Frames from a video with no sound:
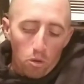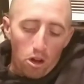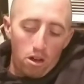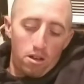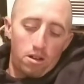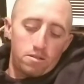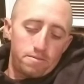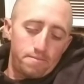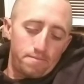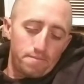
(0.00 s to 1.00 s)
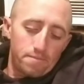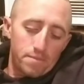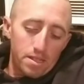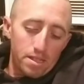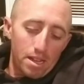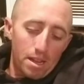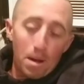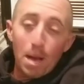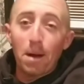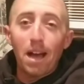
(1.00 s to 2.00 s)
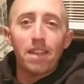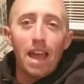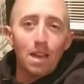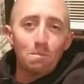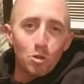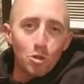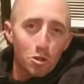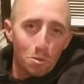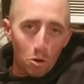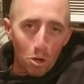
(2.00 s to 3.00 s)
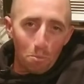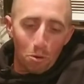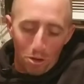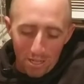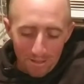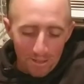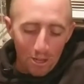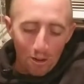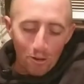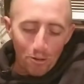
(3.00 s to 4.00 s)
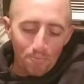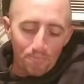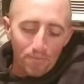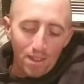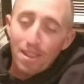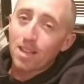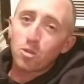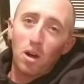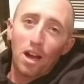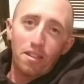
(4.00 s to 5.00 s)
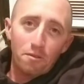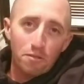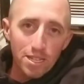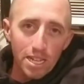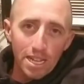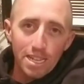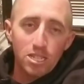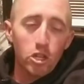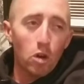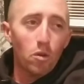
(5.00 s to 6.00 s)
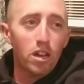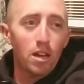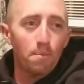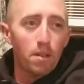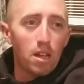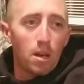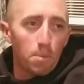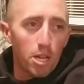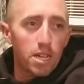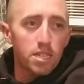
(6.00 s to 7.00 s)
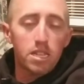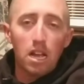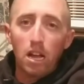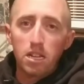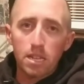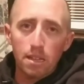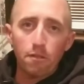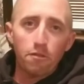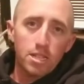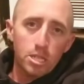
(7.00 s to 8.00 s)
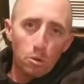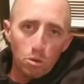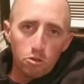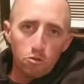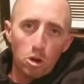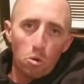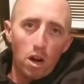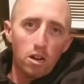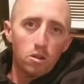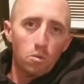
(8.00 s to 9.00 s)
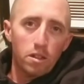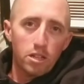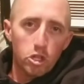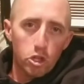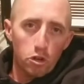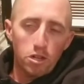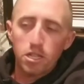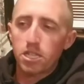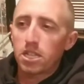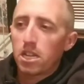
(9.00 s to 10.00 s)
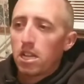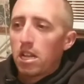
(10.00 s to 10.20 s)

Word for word: Well, in my mind, the animals are more important, so that's why the fencing is going up. Plus, uh, some of the fencing was required with insurance.